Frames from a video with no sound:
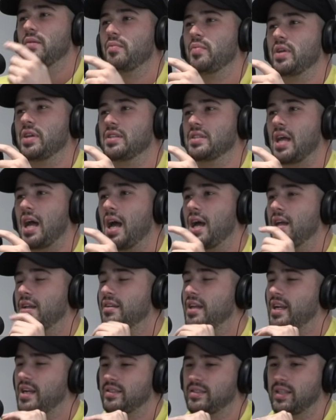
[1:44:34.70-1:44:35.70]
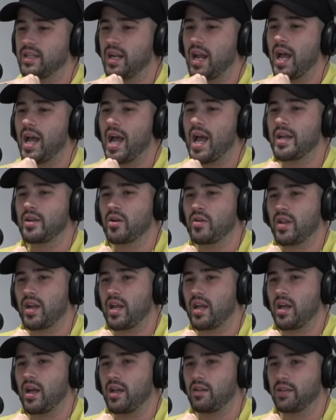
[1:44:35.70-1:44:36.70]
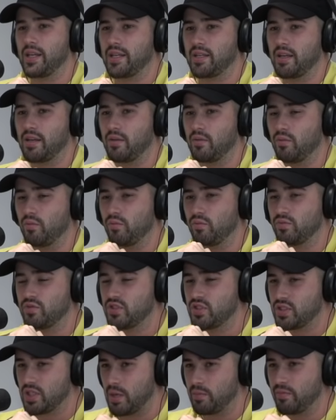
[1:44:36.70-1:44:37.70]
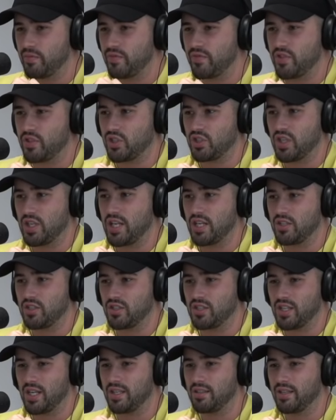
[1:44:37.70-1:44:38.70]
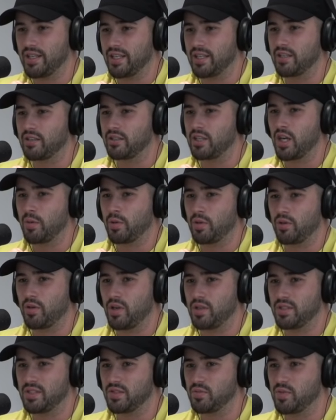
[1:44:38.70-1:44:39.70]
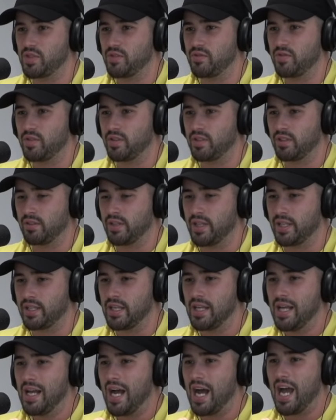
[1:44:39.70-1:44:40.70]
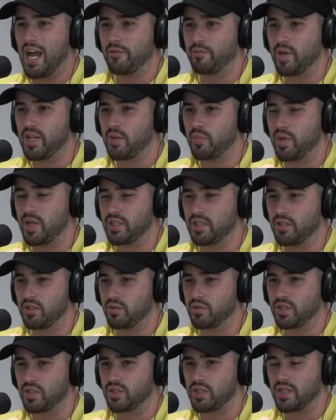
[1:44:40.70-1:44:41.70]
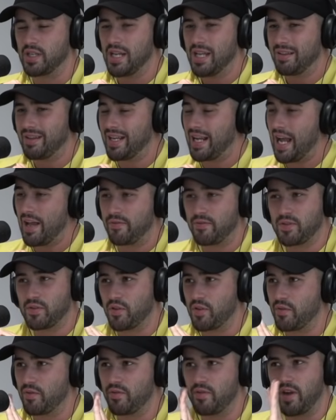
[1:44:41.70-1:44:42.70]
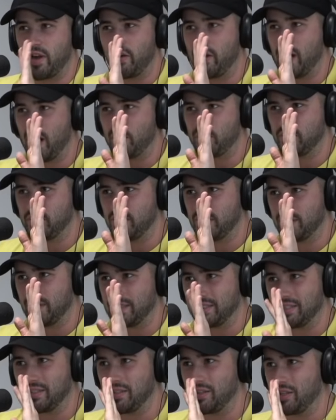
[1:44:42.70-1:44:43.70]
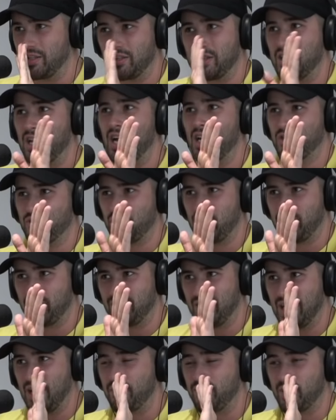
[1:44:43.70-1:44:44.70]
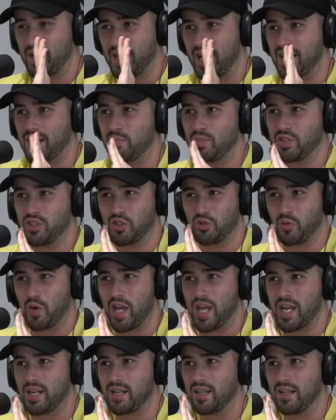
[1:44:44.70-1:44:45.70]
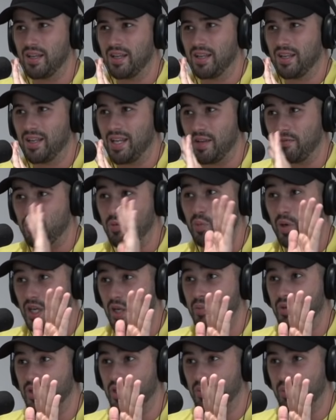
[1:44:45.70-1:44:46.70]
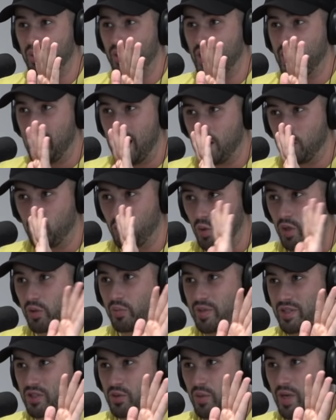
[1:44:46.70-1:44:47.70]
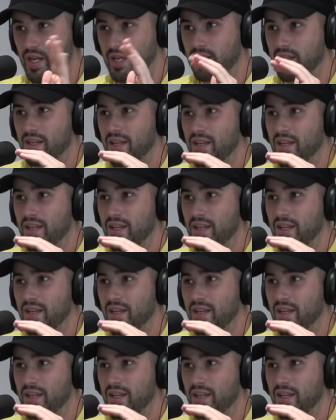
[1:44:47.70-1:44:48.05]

because I, like I said, I, I know that I, like, some of the shit I just said, like, could come across as me feeling like I have my opinion, no one's going to change. Like, I feel the very opposite. Like, to the contrary. Like, I feel like I can be swayed. If you bring up a good point, I will be swayed.